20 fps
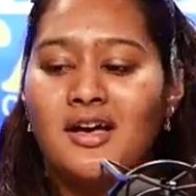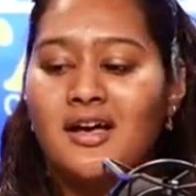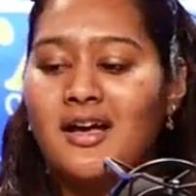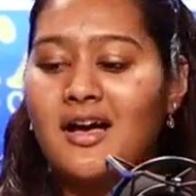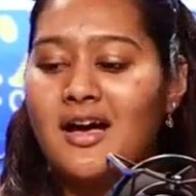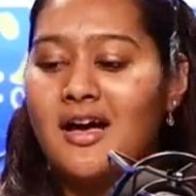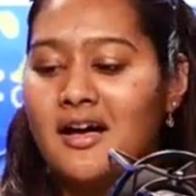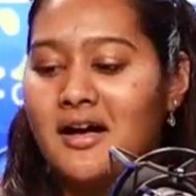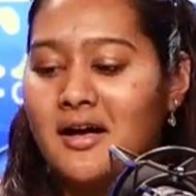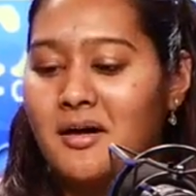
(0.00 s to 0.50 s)

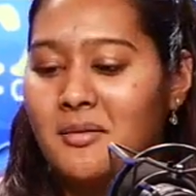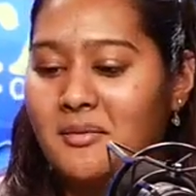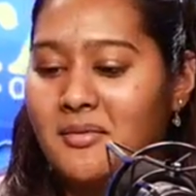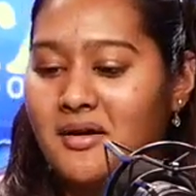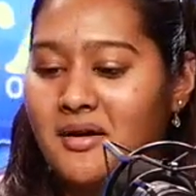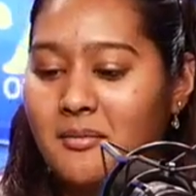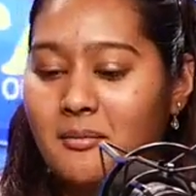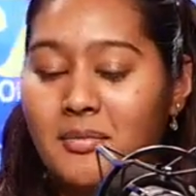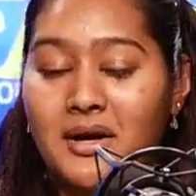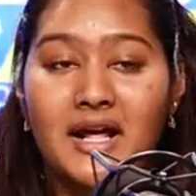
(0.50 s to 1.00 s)

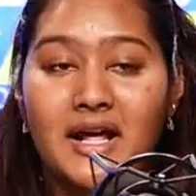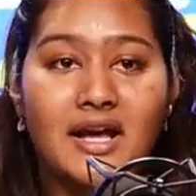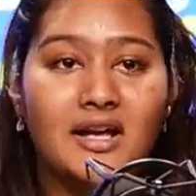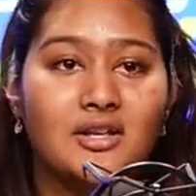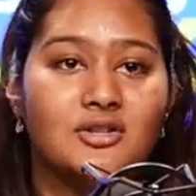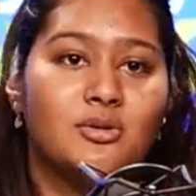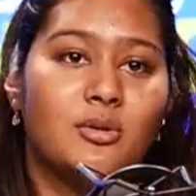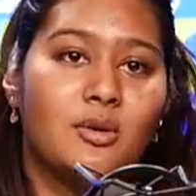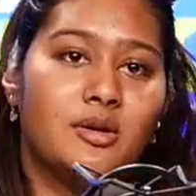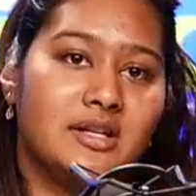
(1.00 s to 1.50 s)
But I
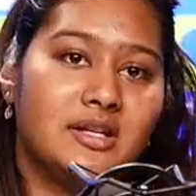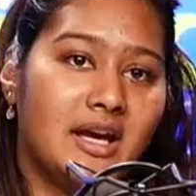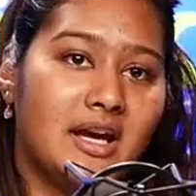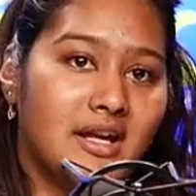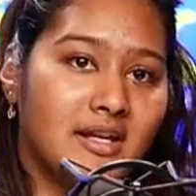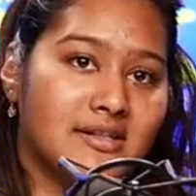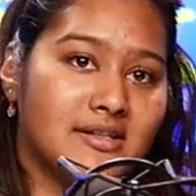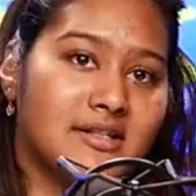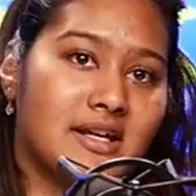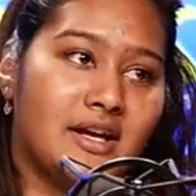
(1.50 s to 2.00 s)
enjoy
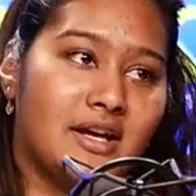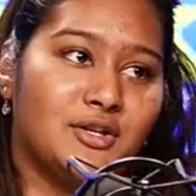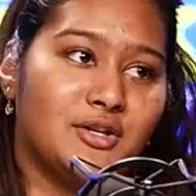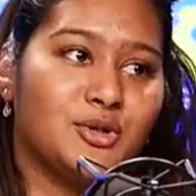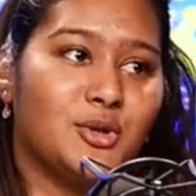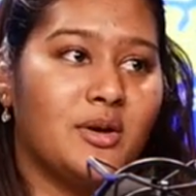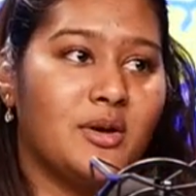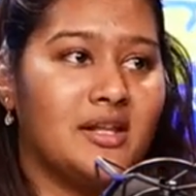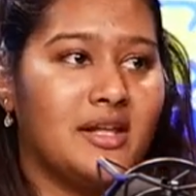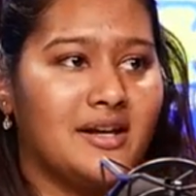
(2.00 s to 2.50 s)
dance. I
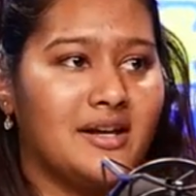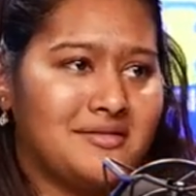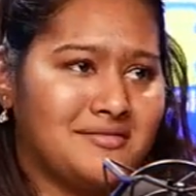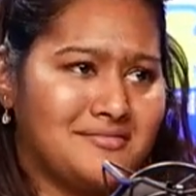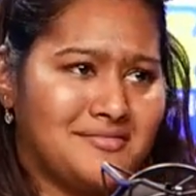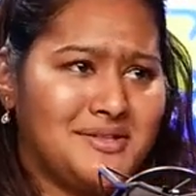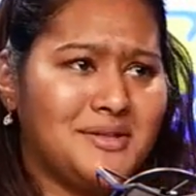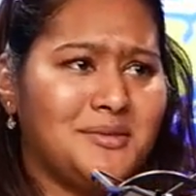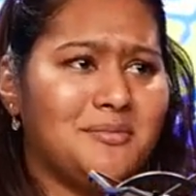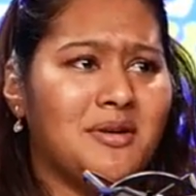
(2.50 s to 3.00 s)
enjoy, like,
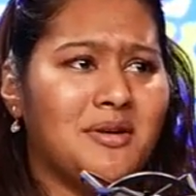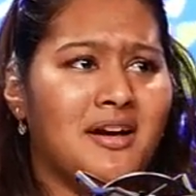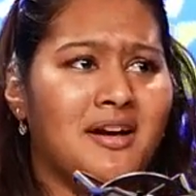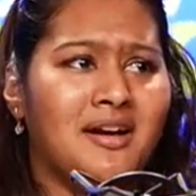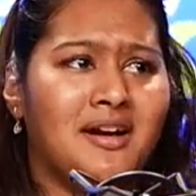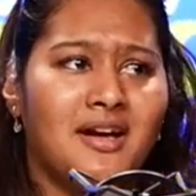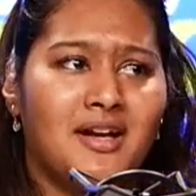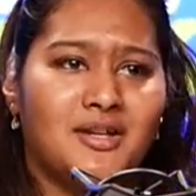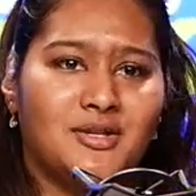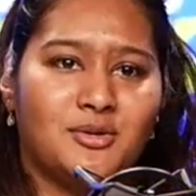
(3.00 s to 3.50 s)
Zumba.
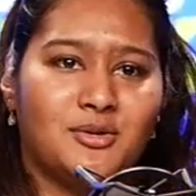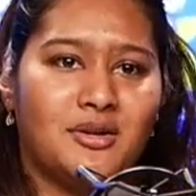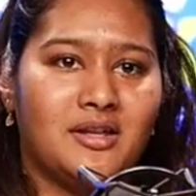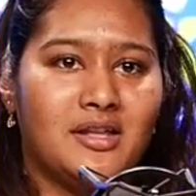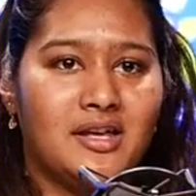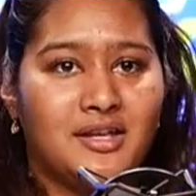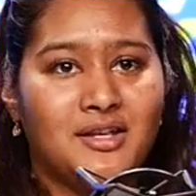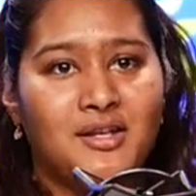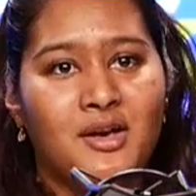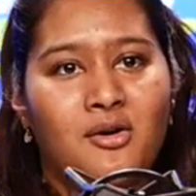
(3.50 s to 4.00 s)
I enjoy, like,
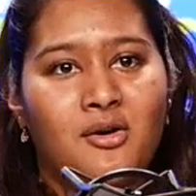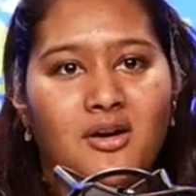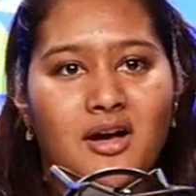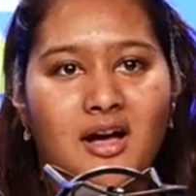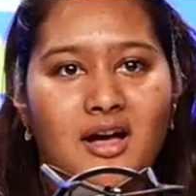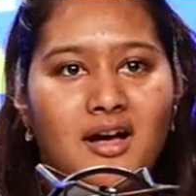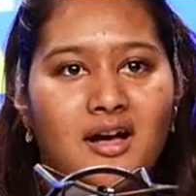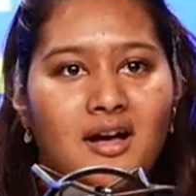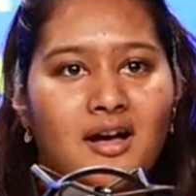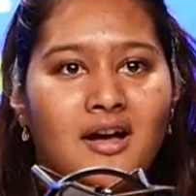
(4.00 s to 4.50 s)

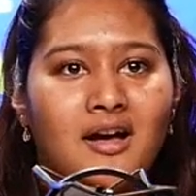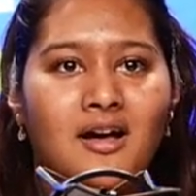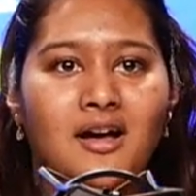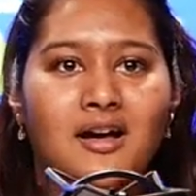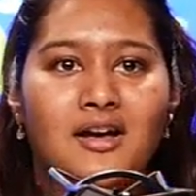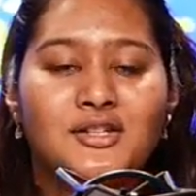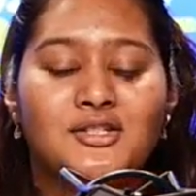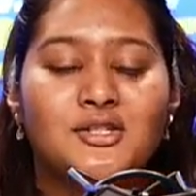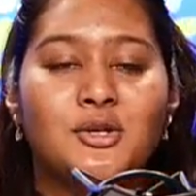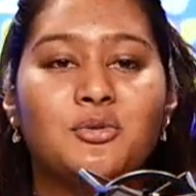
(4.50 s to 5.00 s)
yoga.
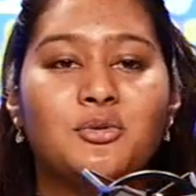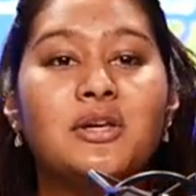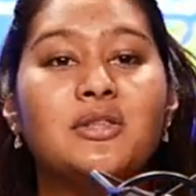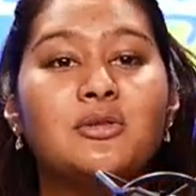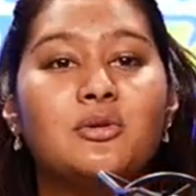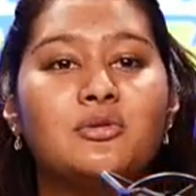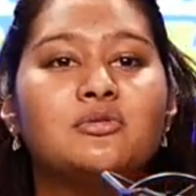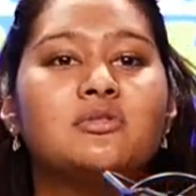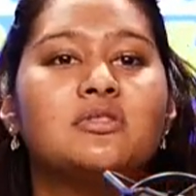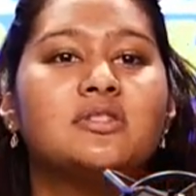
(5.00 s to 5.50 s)
So, like,
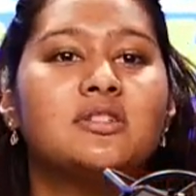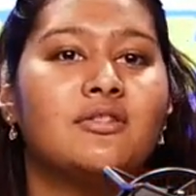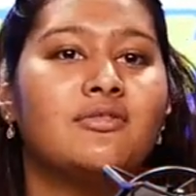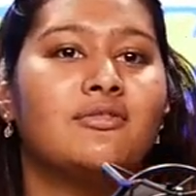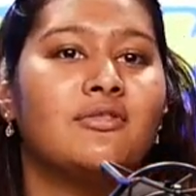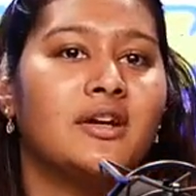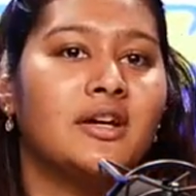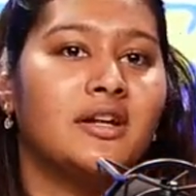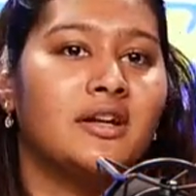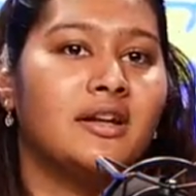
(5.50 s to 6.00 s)
those are
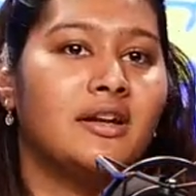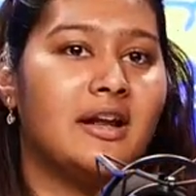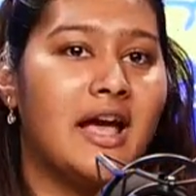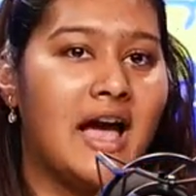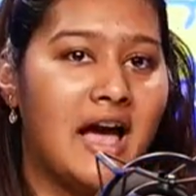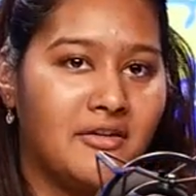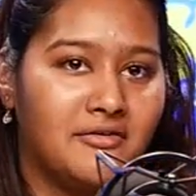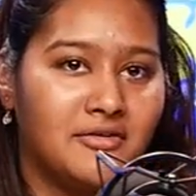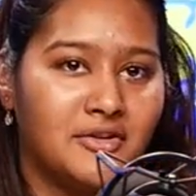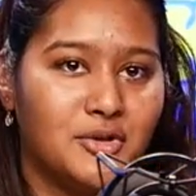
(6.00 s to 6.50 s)
different
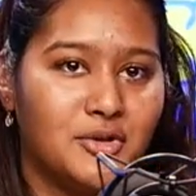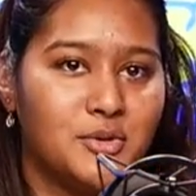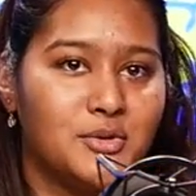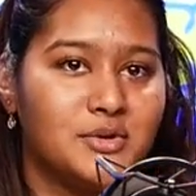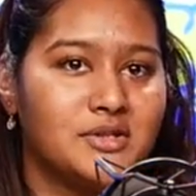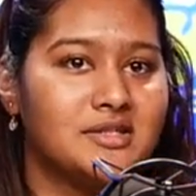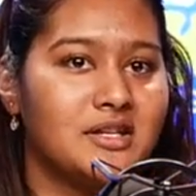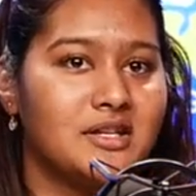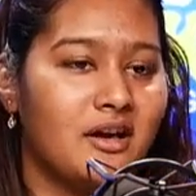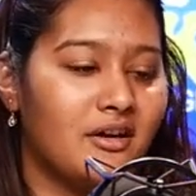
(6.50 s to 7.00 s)

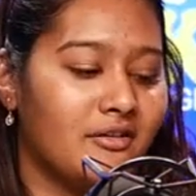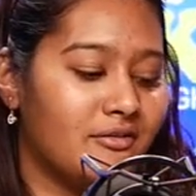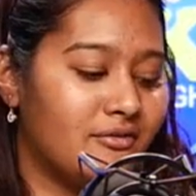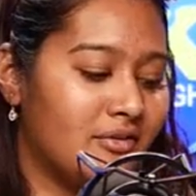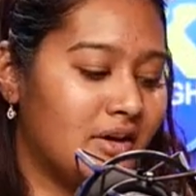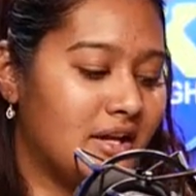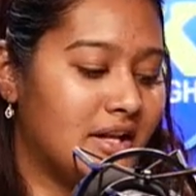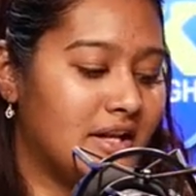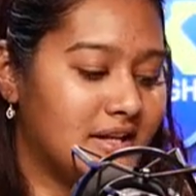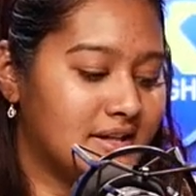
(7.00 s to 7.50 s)
avenues of
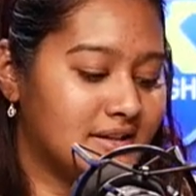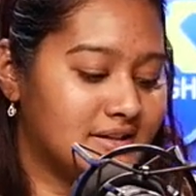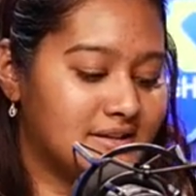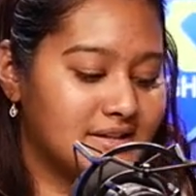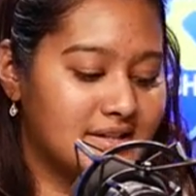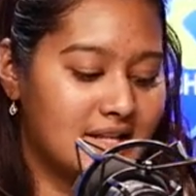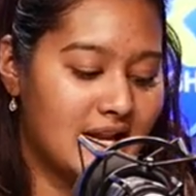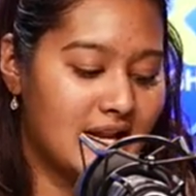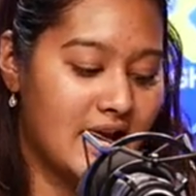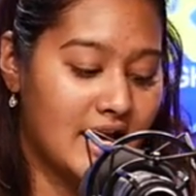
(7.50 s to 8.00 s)
fitness
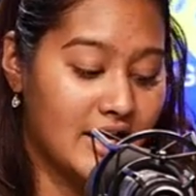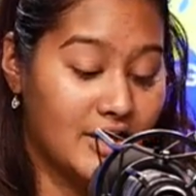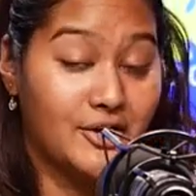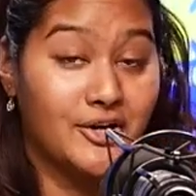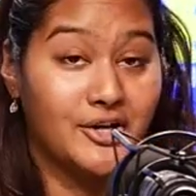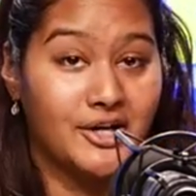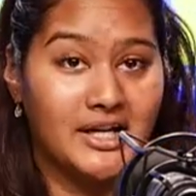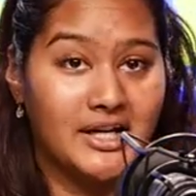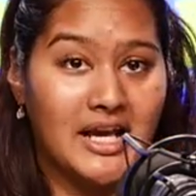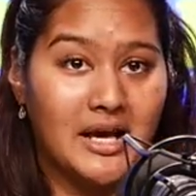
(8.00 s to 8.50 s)
that I
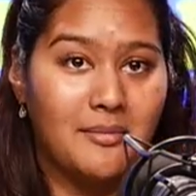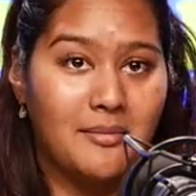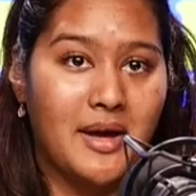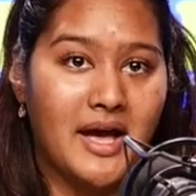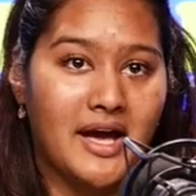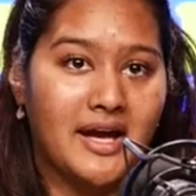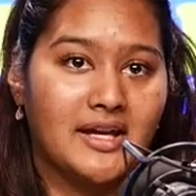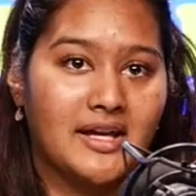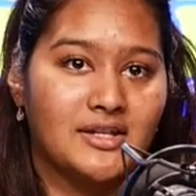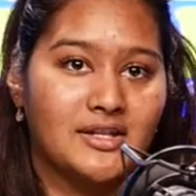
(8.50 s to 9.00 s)
could get
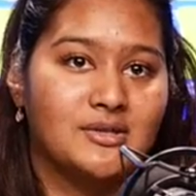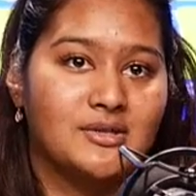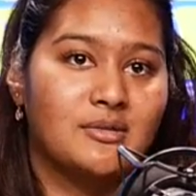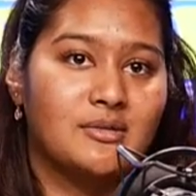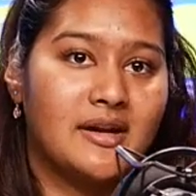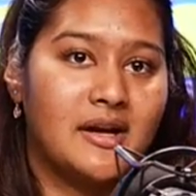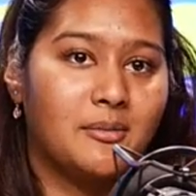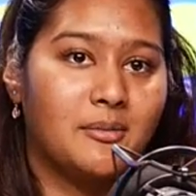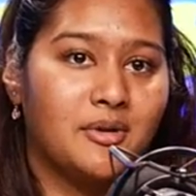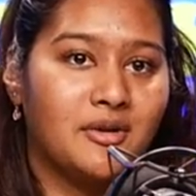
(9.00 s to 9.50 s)
back into and I
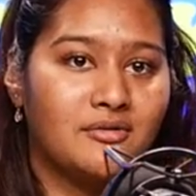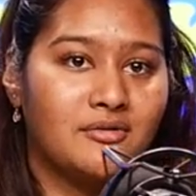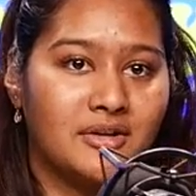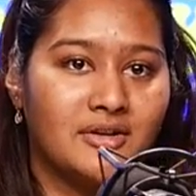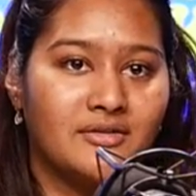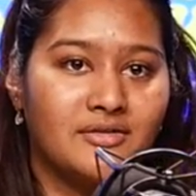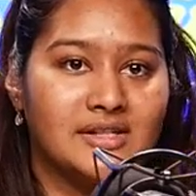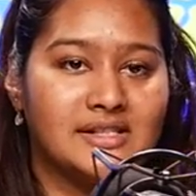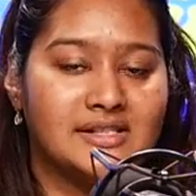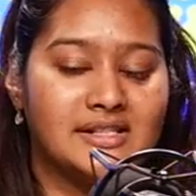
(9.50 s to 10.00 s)
will
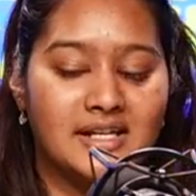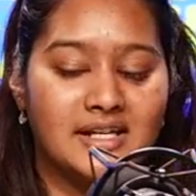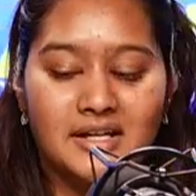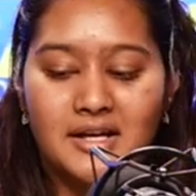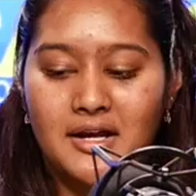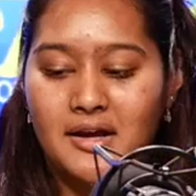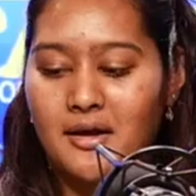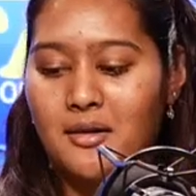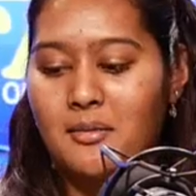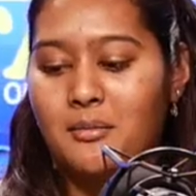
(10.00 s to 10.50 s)
revisit.
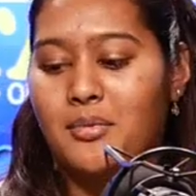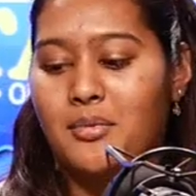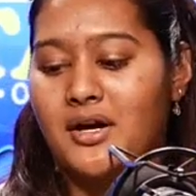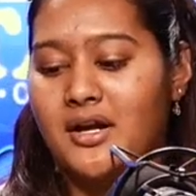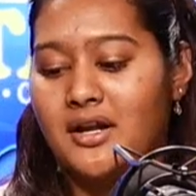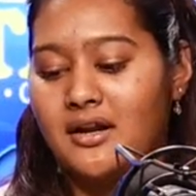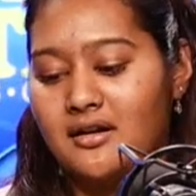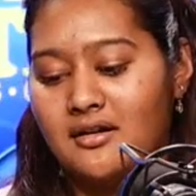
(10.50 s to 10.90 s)
But,